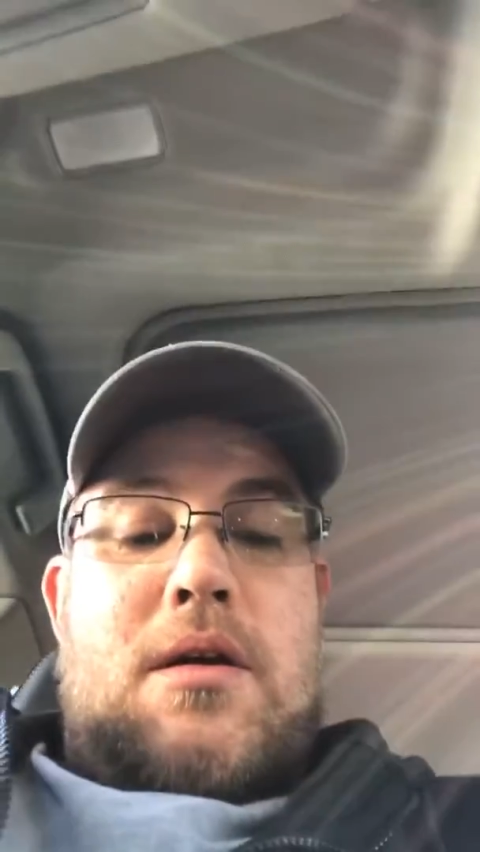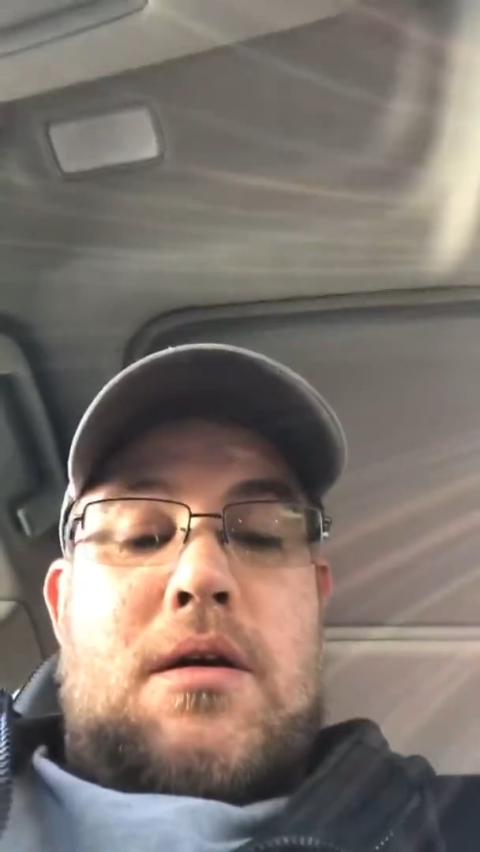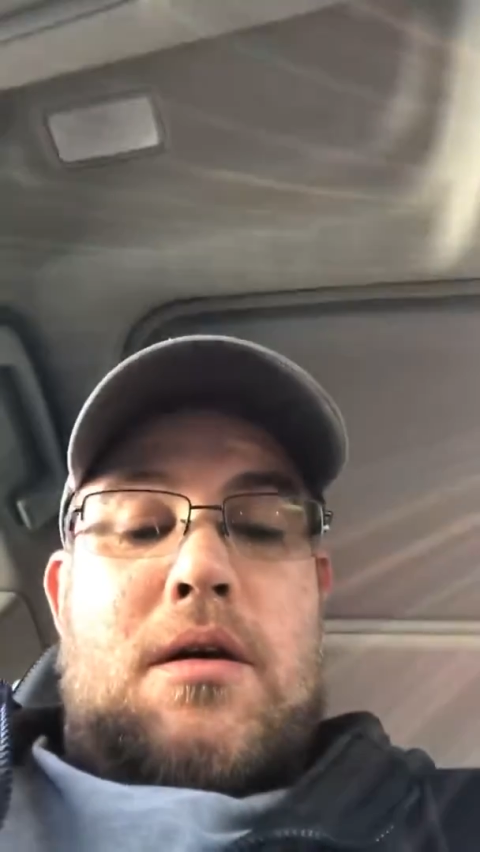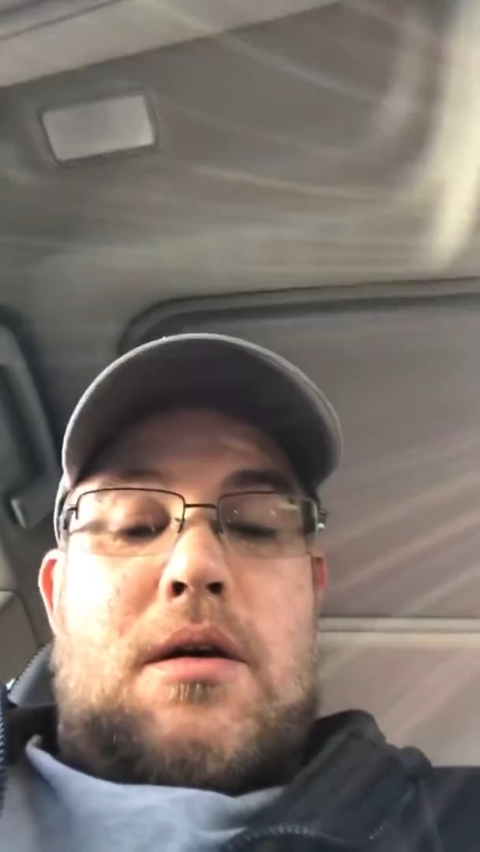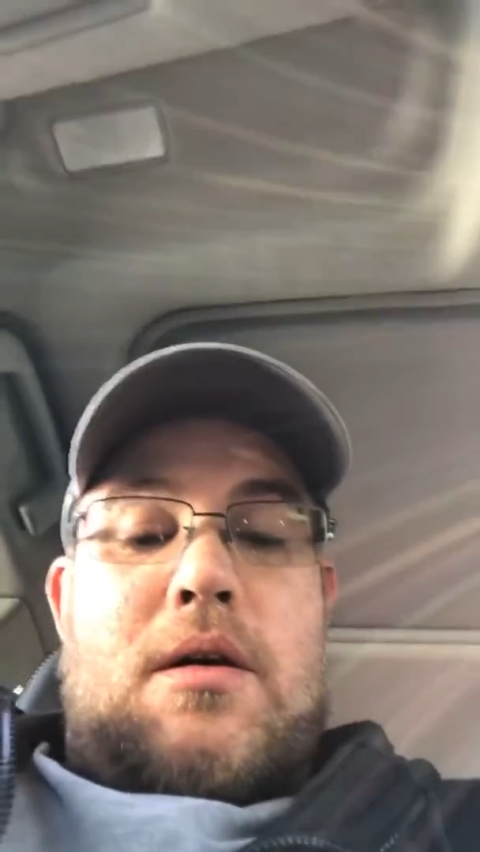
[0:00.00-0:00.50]

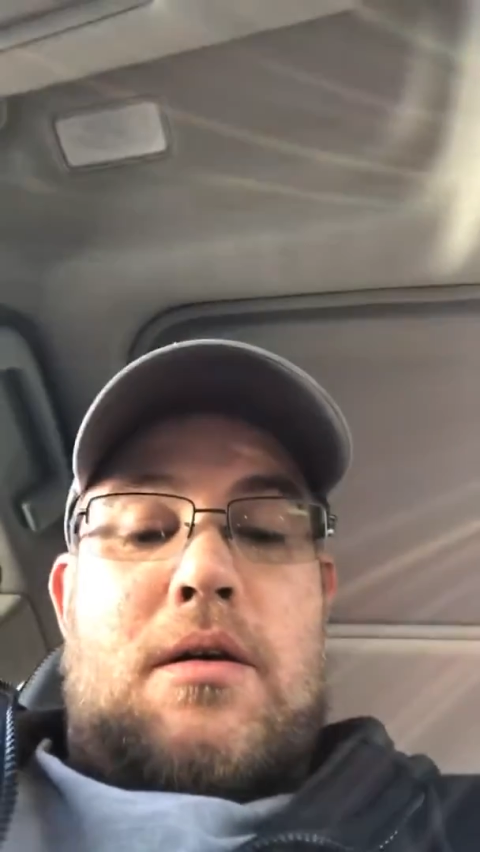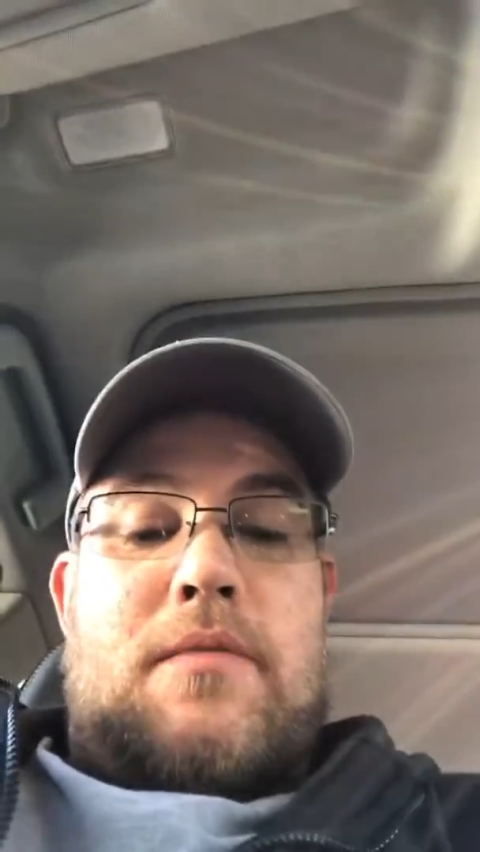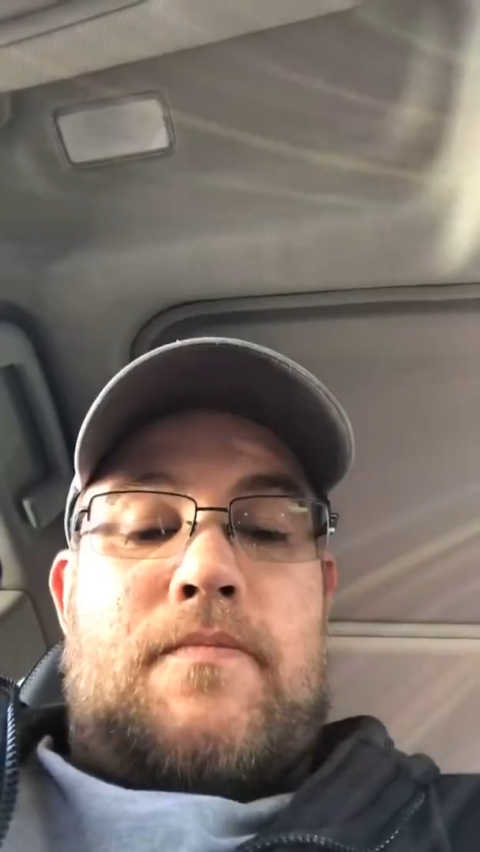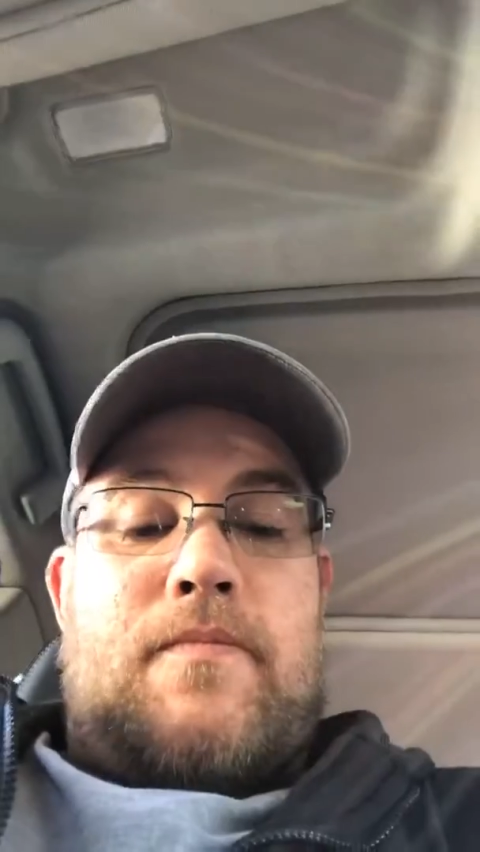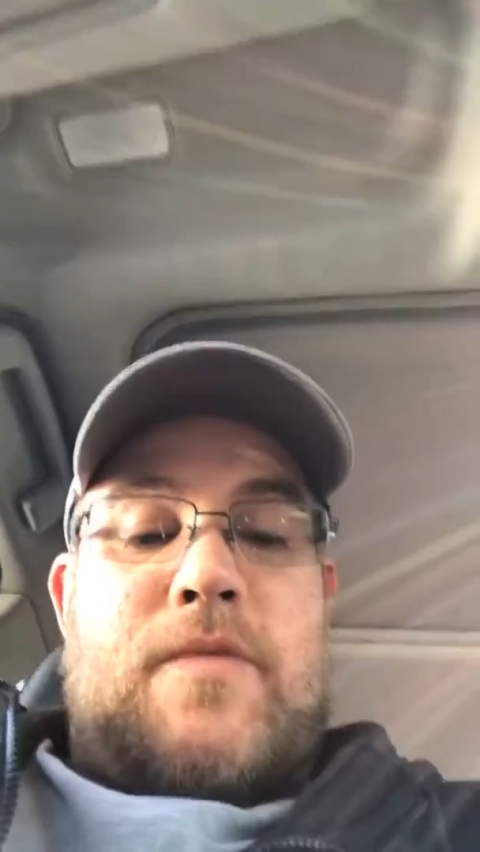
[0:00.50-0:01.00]

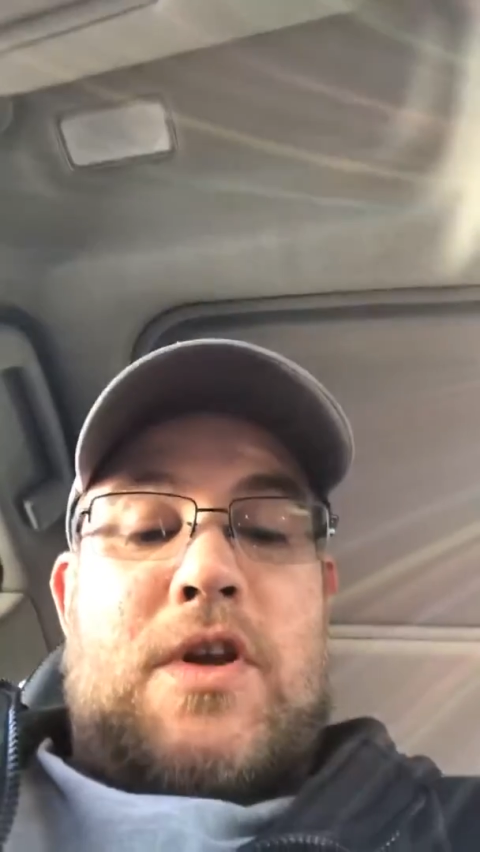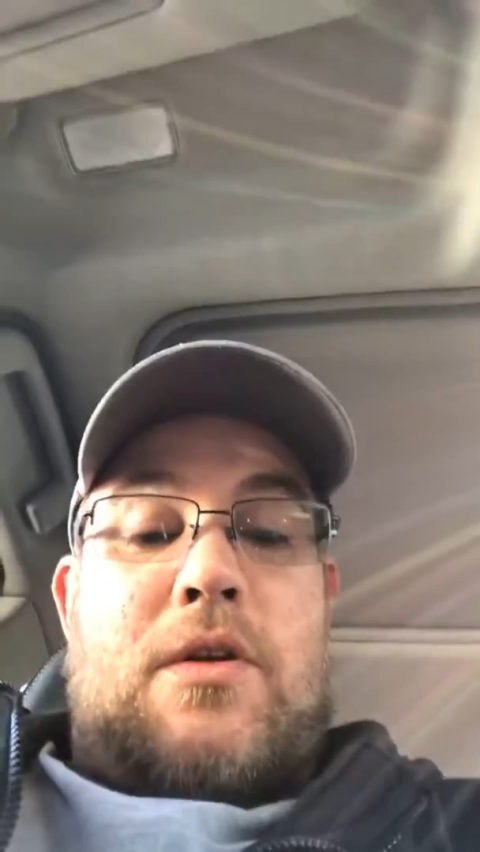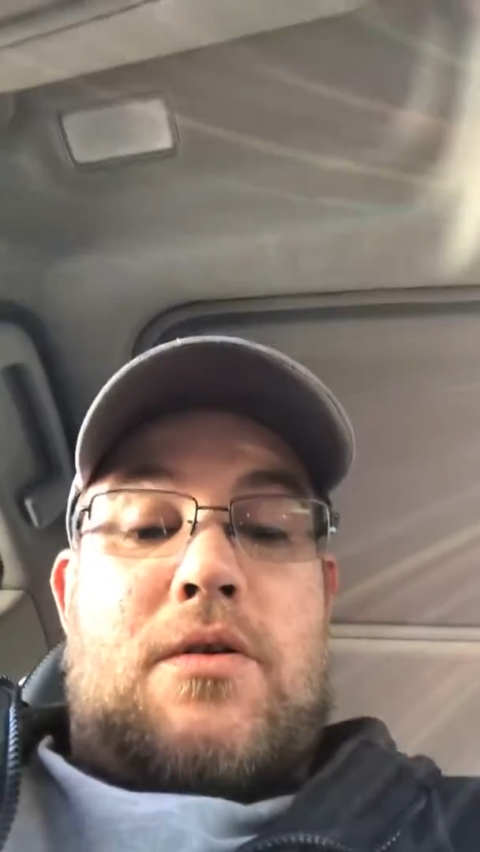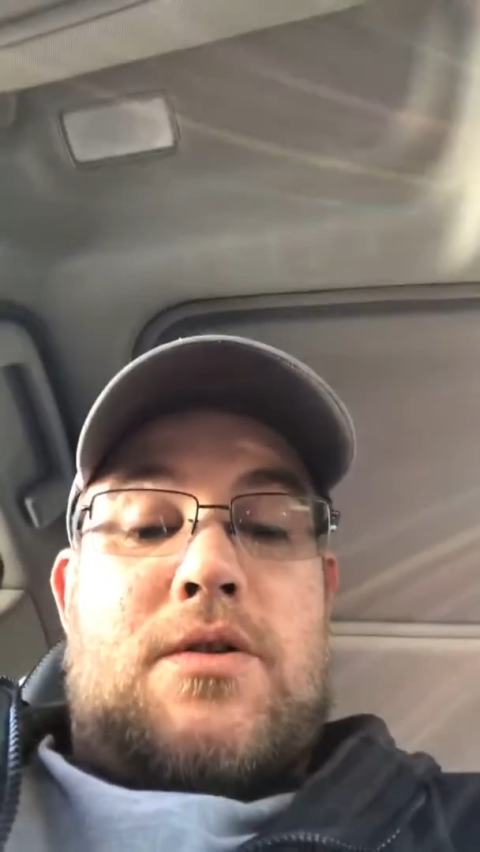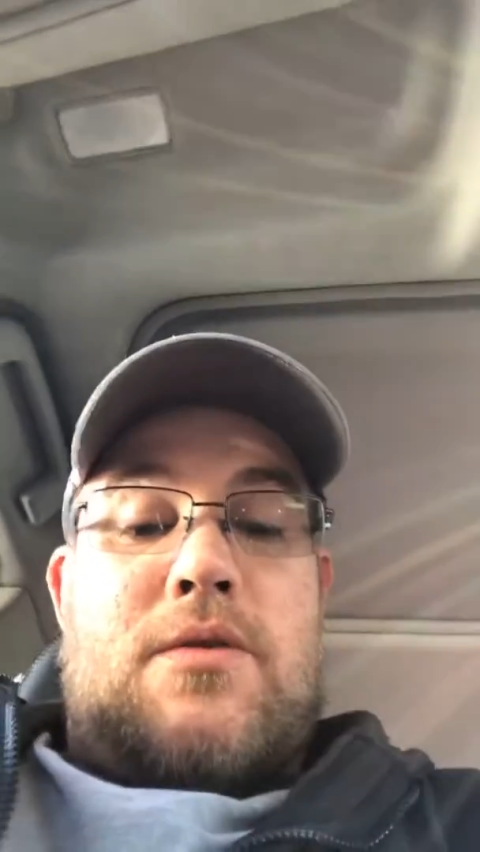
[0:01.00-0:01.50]
The
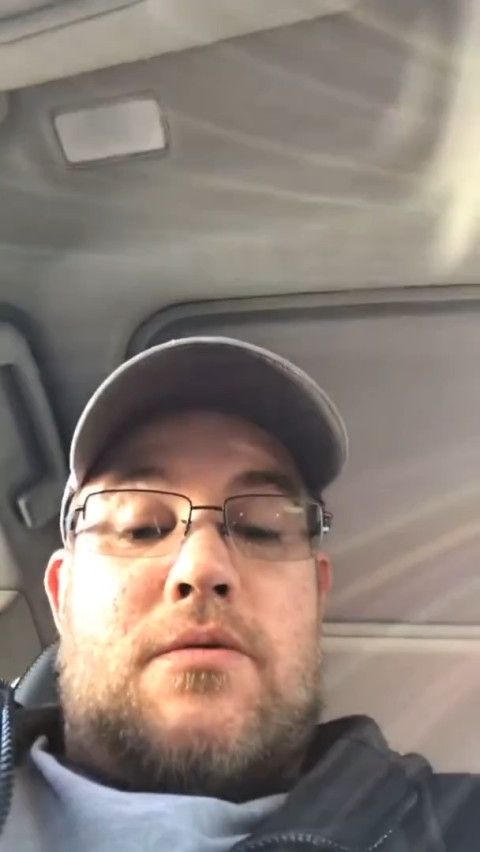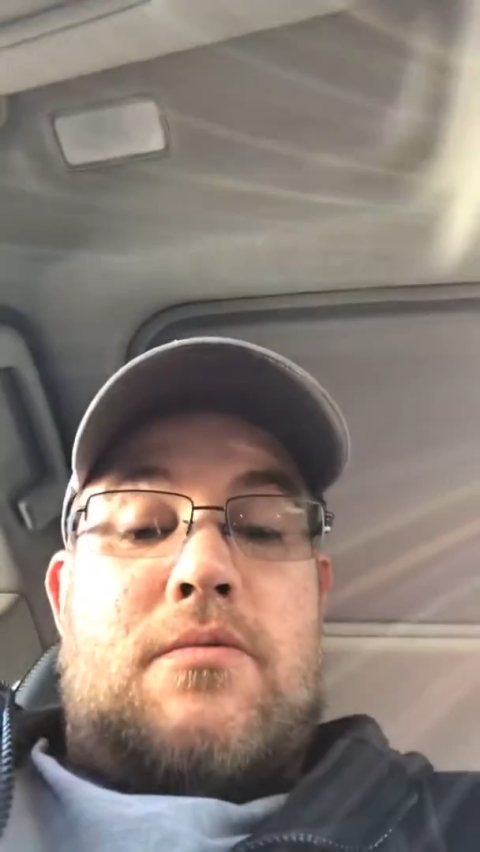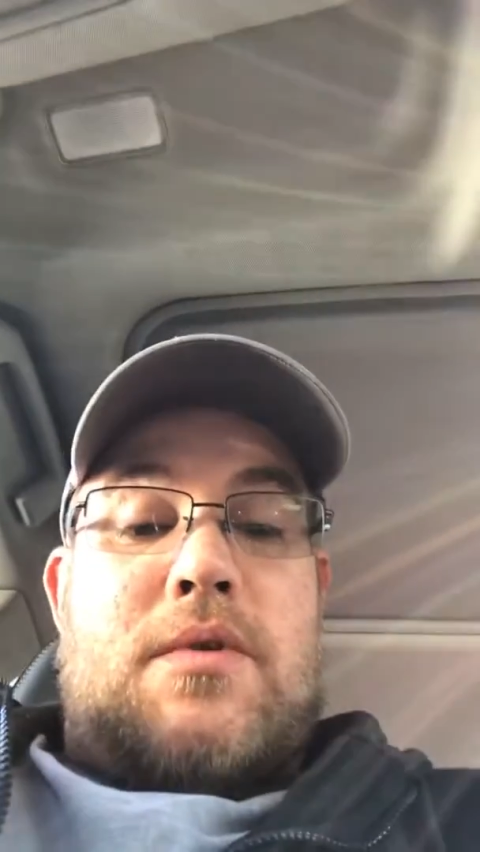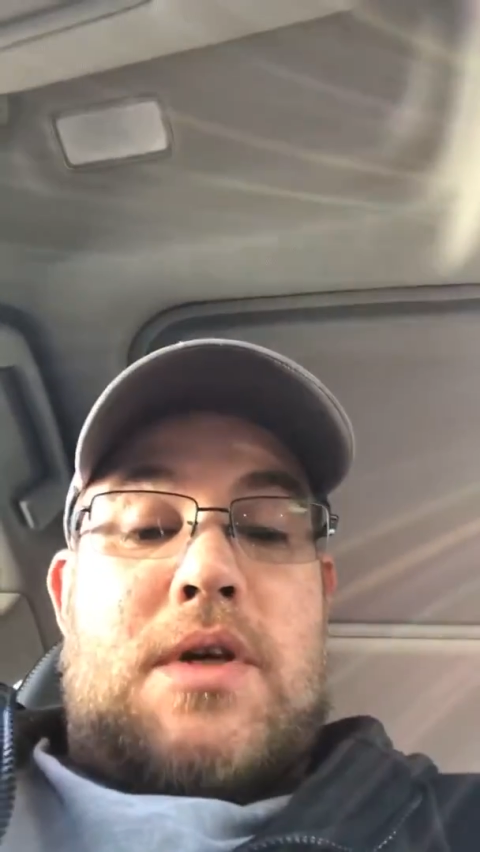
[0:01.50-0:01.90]
lawsuit